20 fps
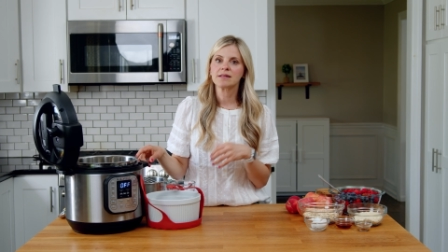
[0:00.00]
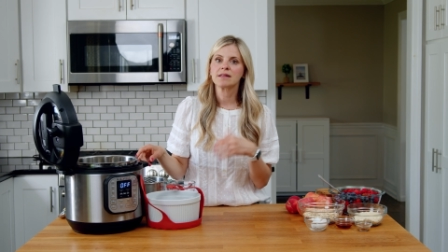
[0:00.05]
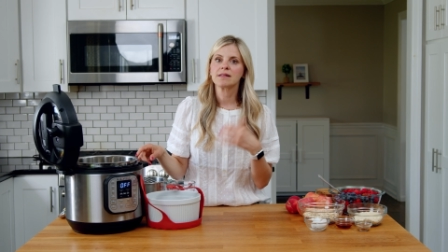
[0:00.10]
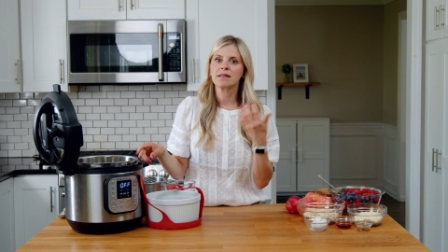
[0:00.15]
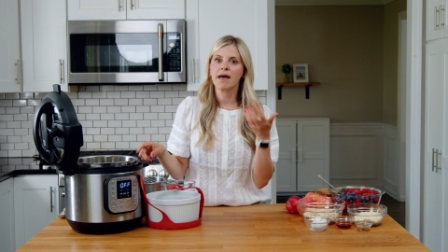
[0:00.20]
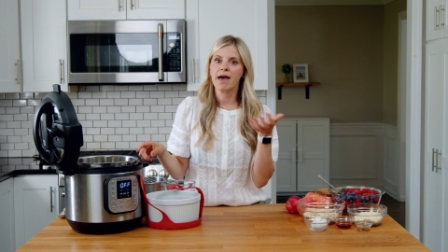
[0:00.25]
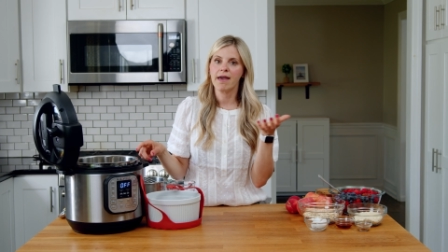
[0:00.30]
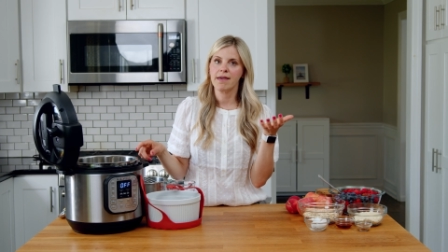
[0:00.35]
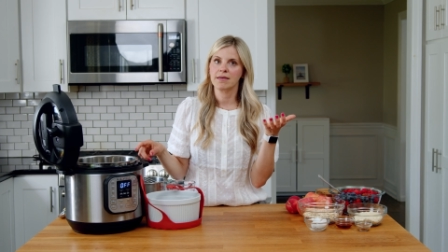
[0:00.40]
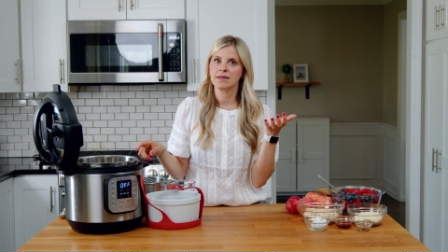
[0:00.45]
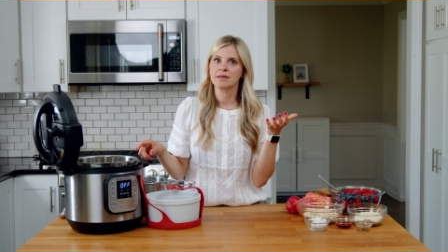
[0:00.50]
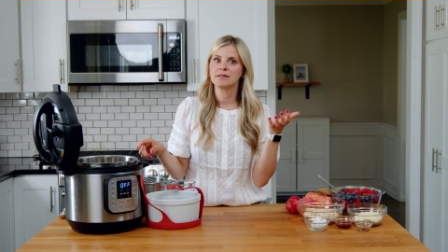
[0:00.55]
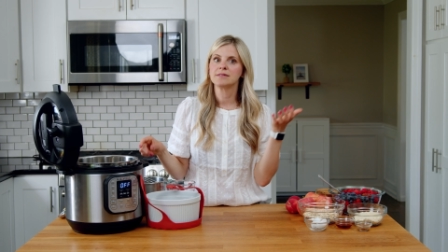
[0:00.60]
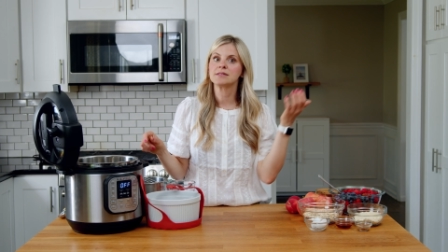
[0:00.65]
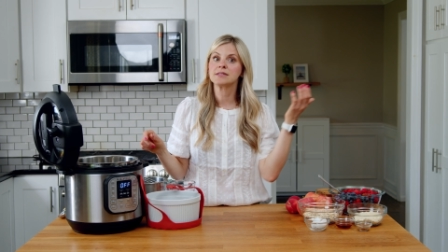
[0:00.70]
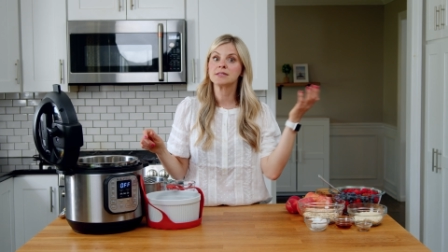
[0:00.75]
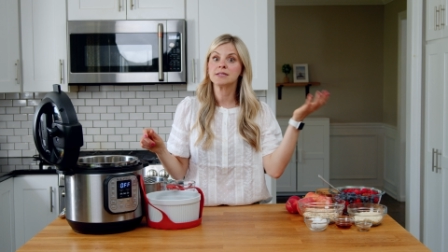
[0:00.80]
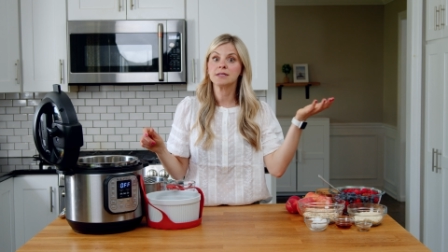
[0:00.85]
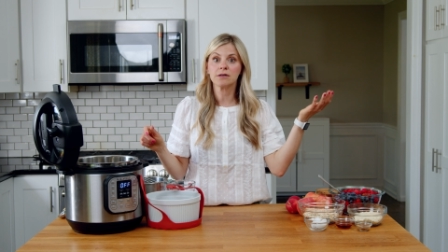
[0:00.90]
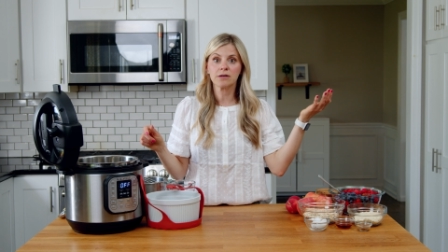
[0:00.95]
like
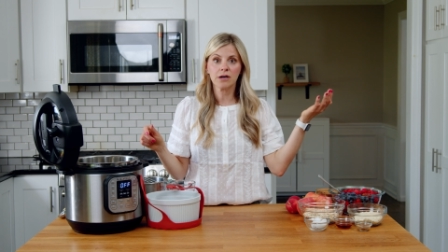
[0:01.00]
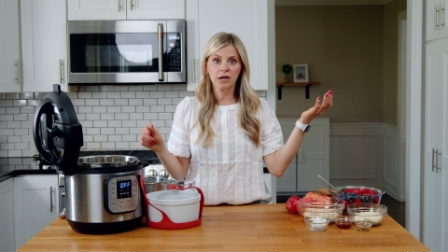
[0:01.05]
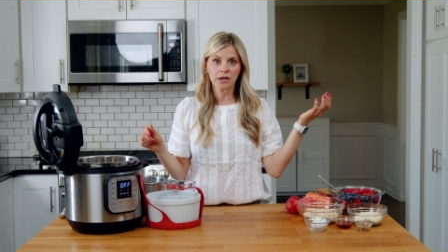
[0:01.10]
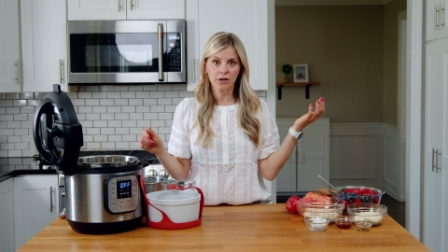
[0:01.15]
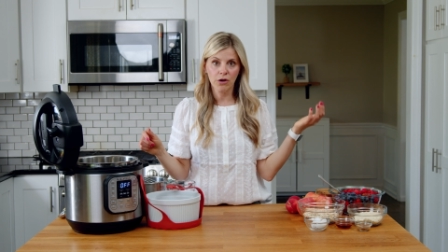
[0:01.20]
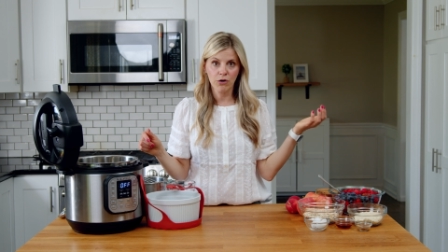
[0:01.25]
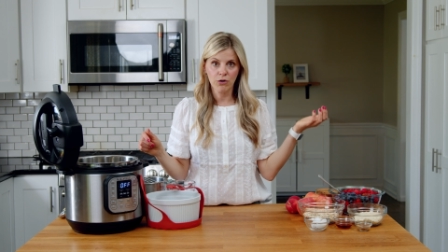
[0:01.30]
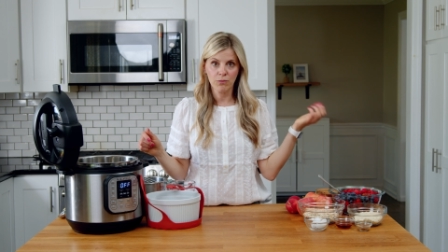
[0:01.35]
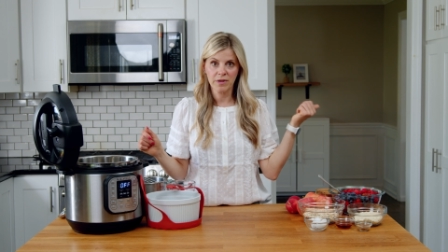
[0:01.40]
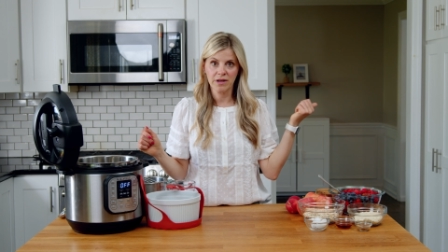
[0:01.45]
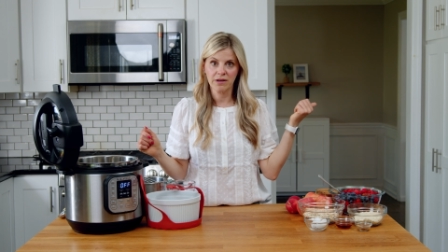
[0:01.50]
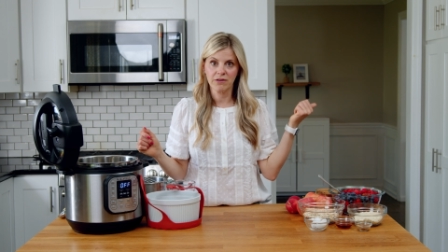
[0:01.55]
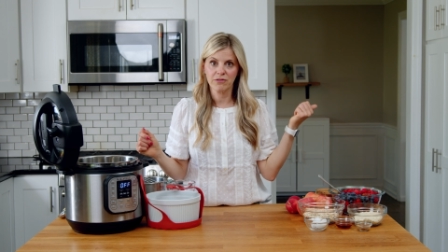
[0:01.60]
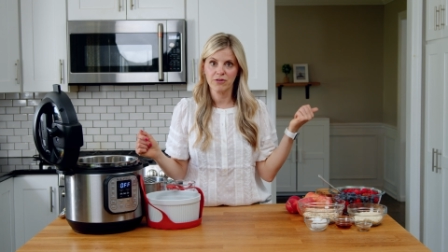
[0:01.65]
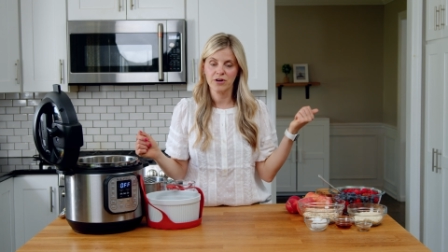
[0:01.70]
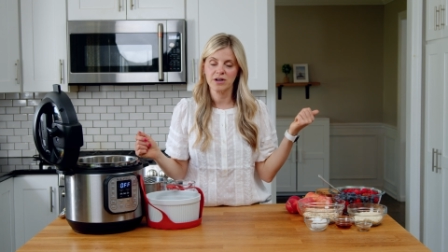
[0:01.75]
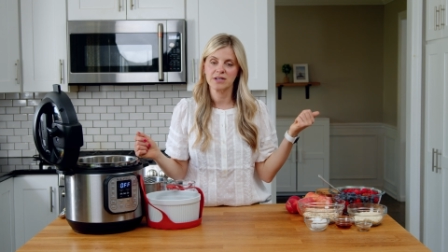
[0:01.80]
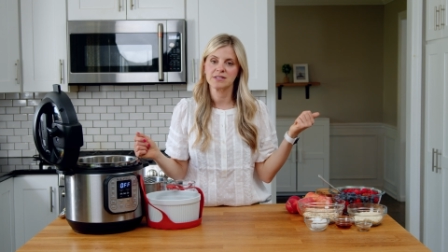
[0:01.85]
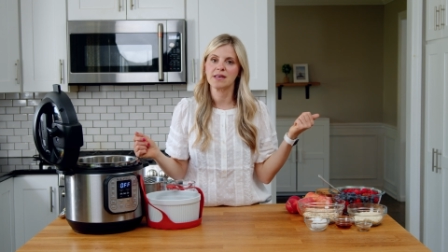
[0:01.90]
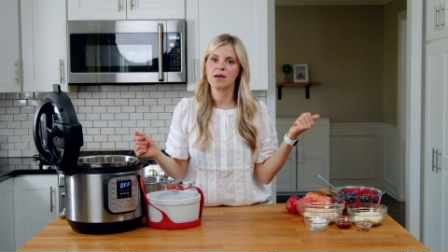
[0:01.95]
steel-cut oatmeal,
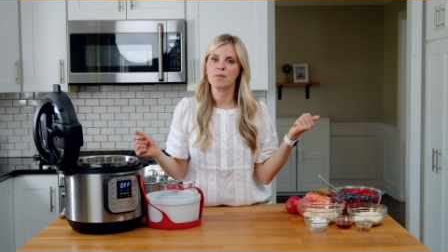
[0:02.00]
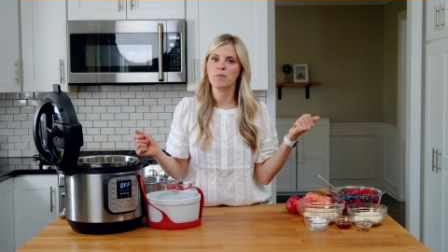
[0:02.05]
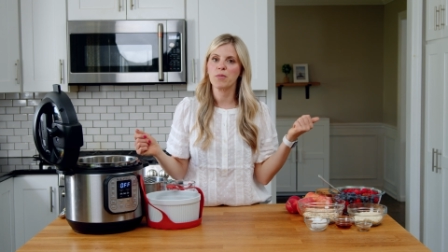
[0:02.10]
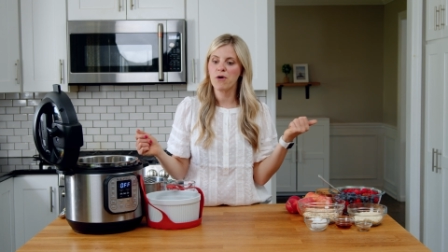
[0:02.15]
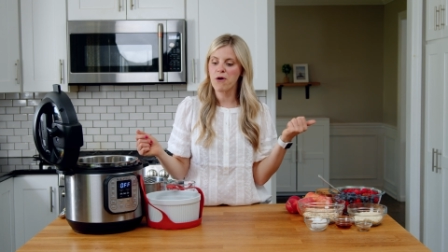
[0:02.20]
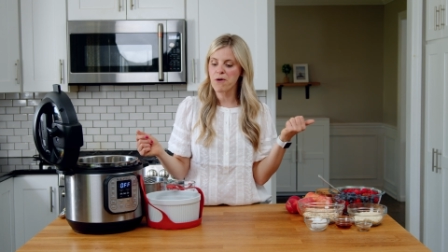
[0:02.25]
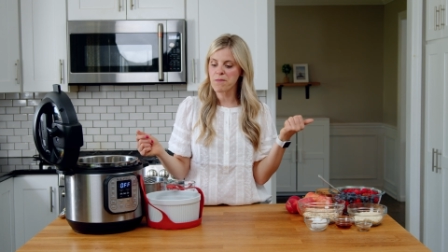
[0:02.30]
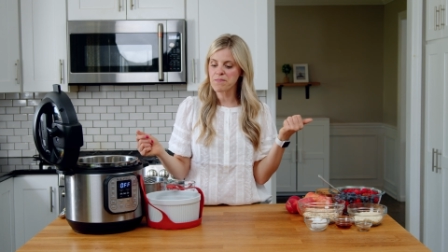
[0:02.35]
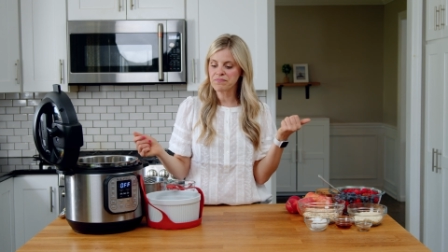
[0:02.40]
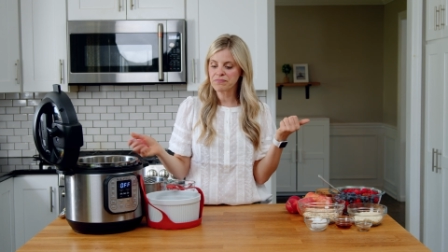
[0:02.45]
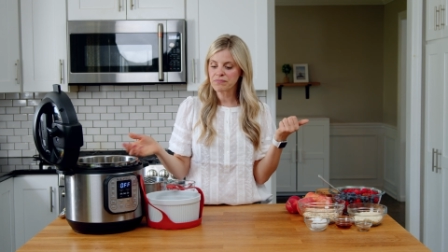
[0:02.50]
for example.